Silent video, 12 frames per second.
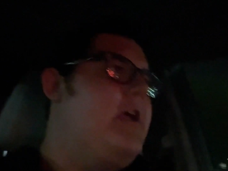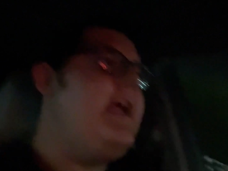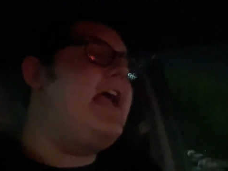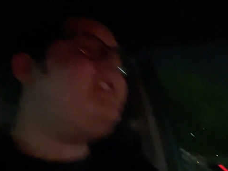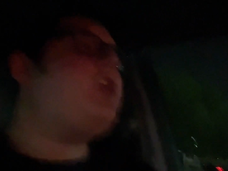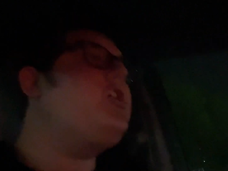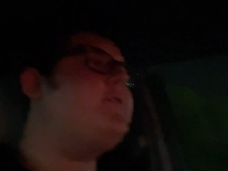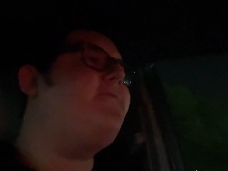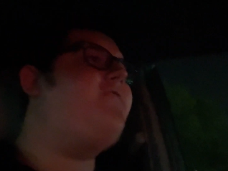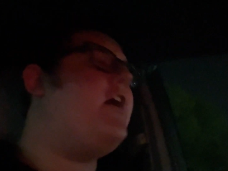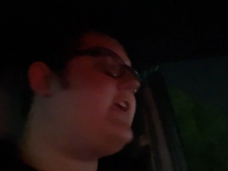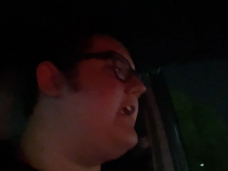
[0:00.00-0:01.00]
It starts
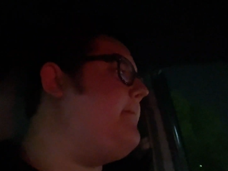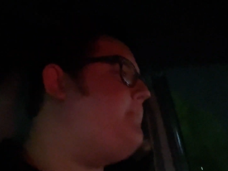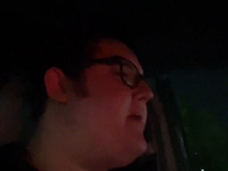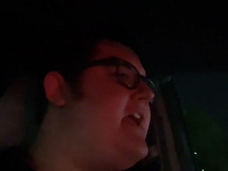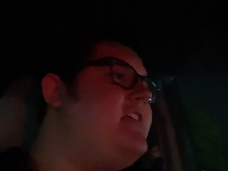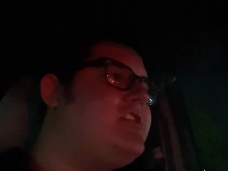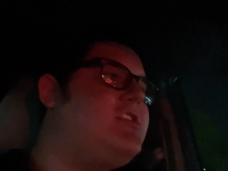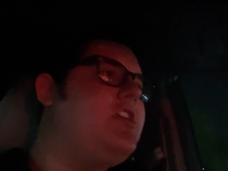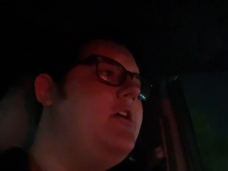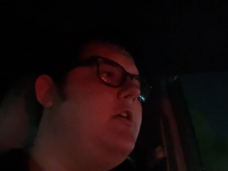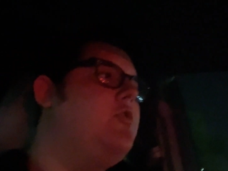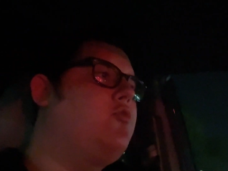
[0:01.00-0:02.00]
piss
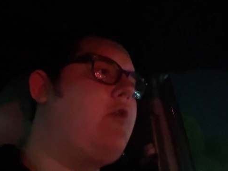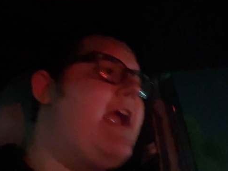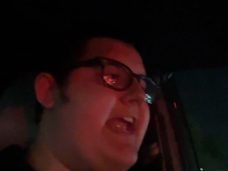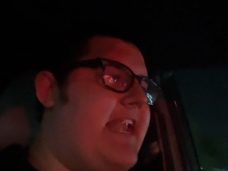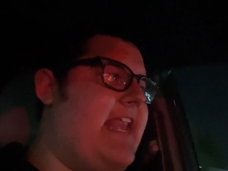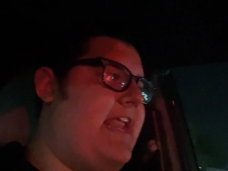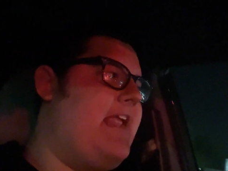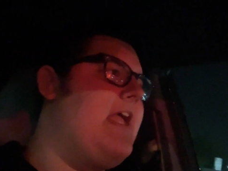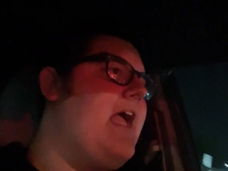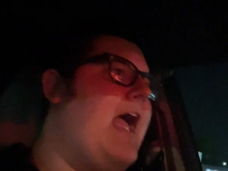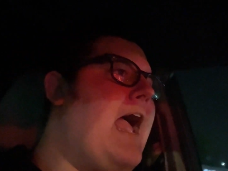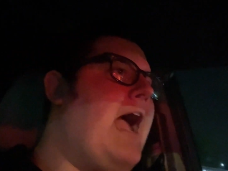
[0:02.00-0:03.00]
raining
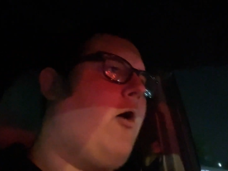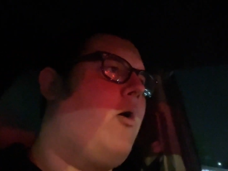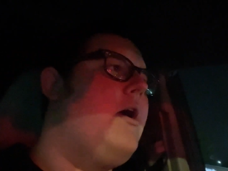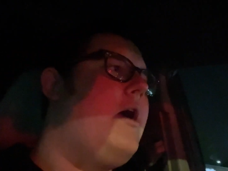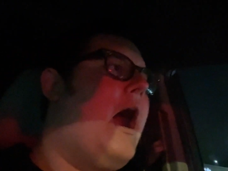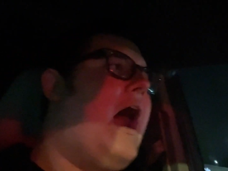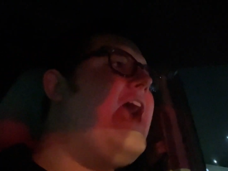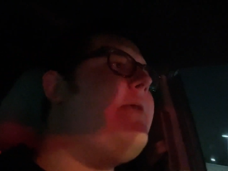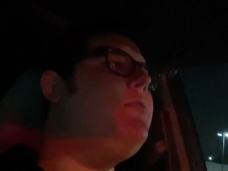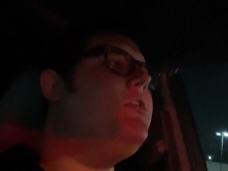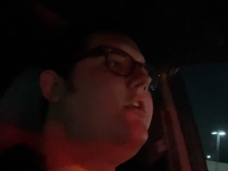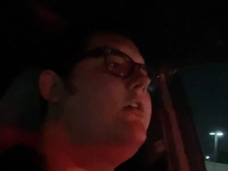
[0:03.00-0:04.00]
out. I
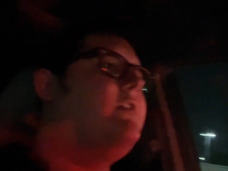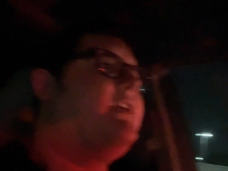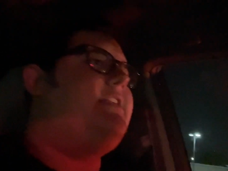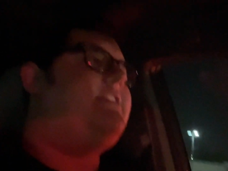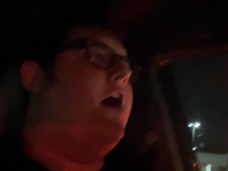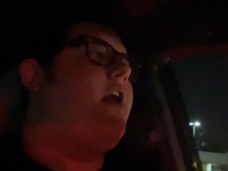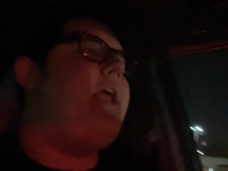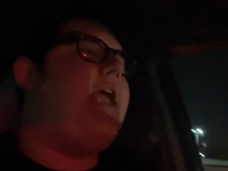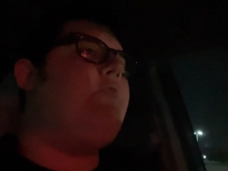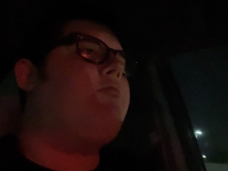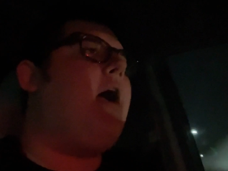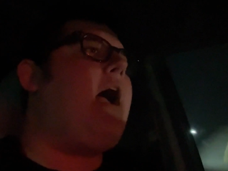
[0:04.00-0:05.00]
am literally done
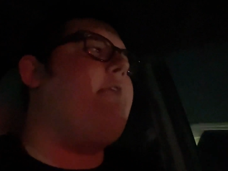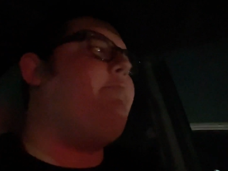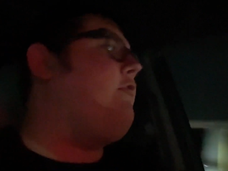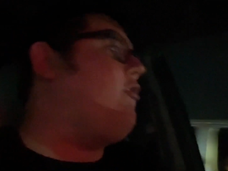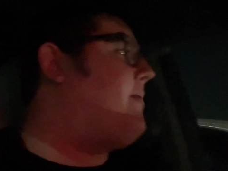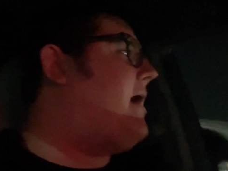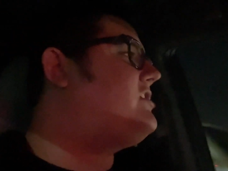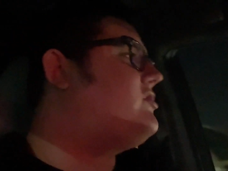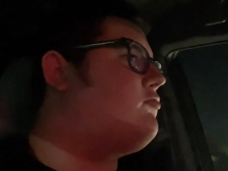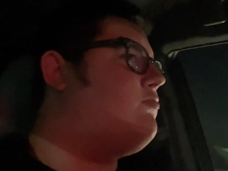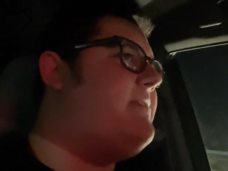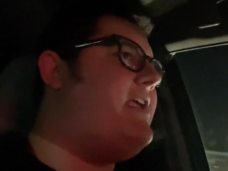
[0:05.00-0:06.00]
a ride. We were about
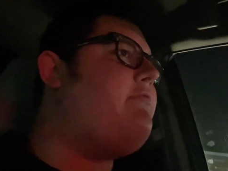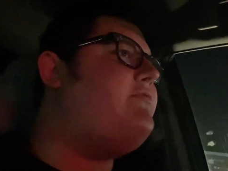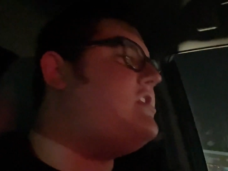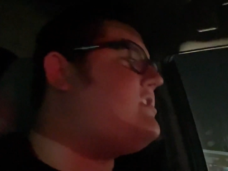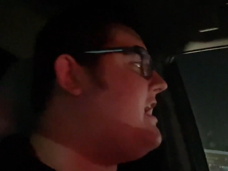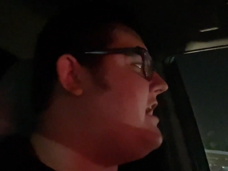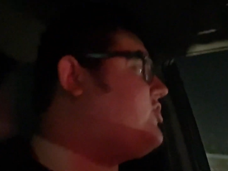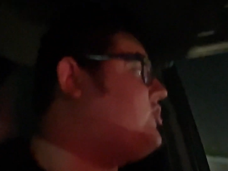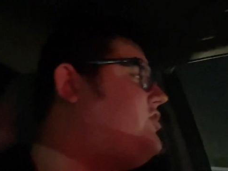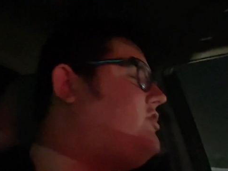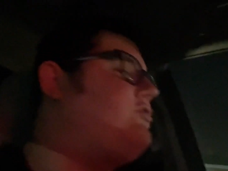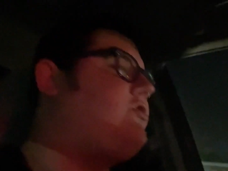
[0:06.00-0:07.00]
to meet with the teacher.
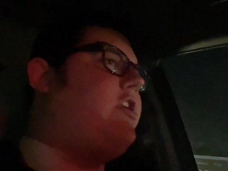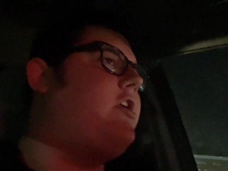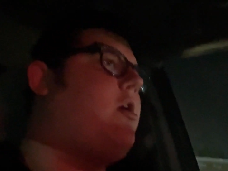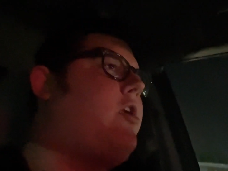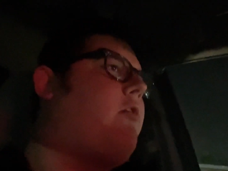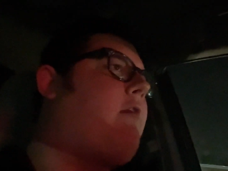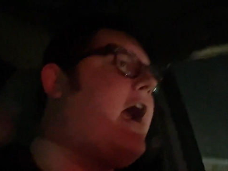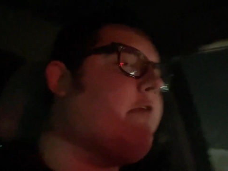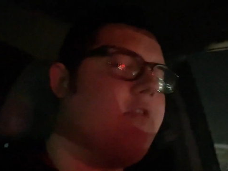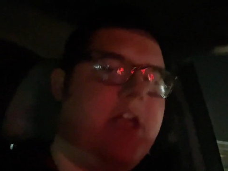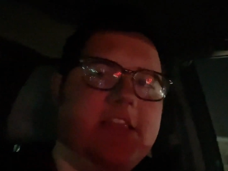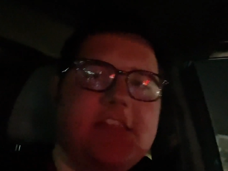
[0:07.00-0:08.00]
She was going to go on a ride
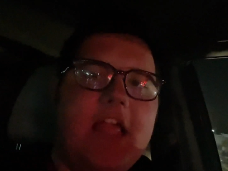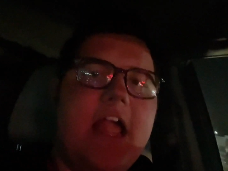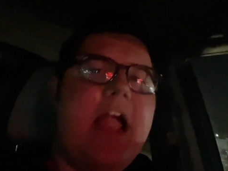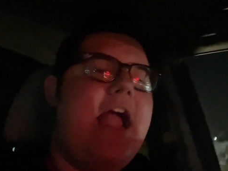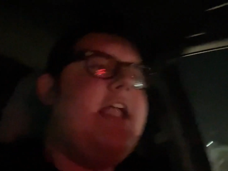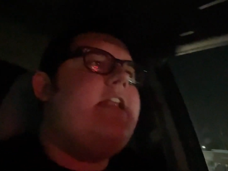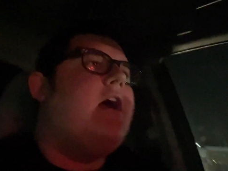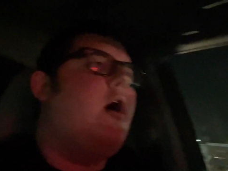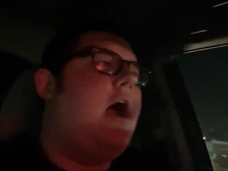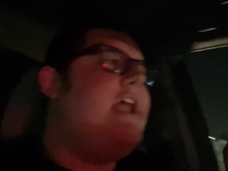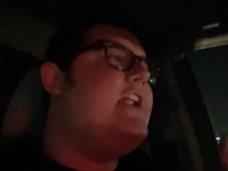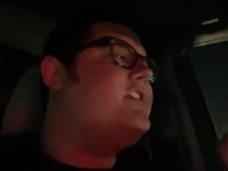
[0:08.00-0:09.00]
with us. And
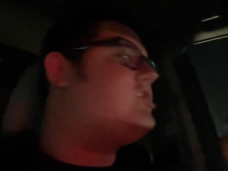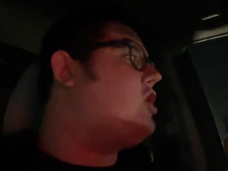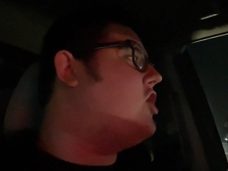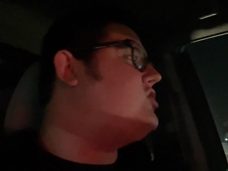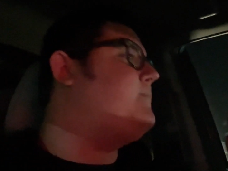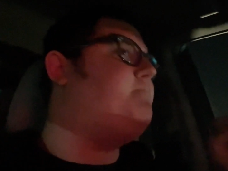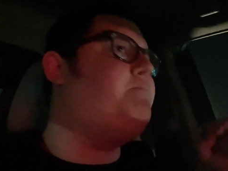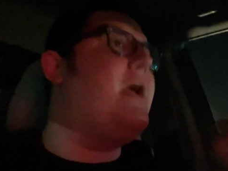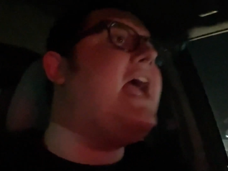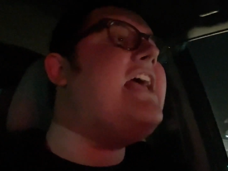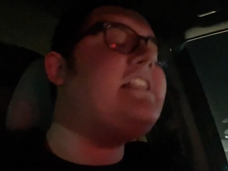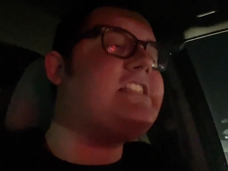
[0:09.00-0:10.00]
it starts
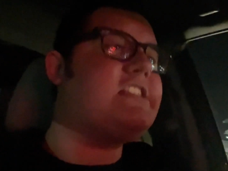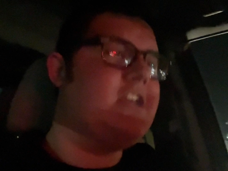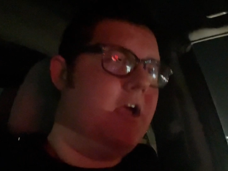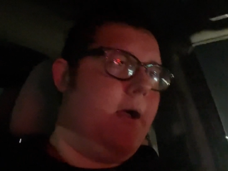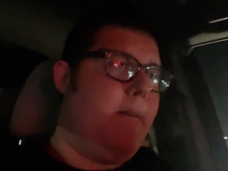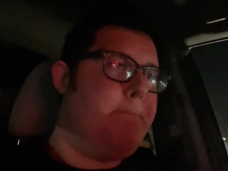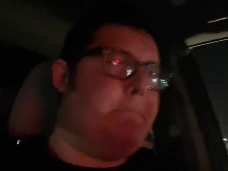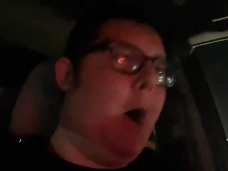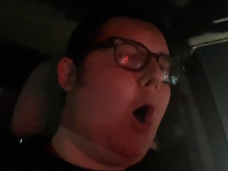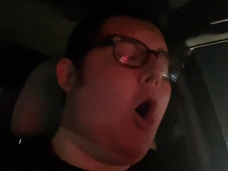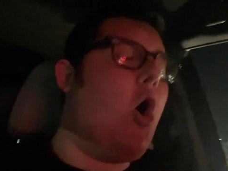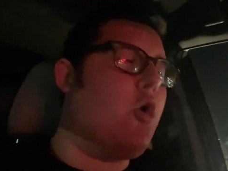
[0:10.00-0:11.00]
piss
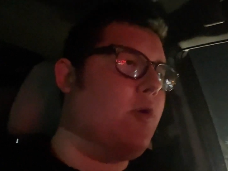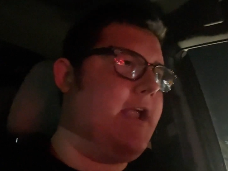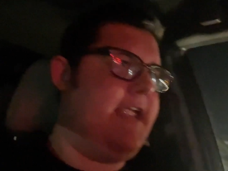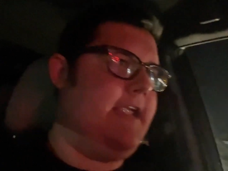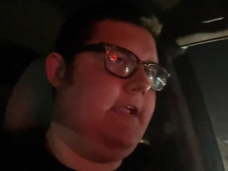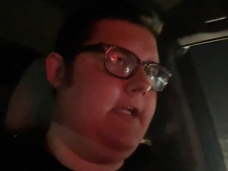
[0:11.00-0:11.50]
pouring.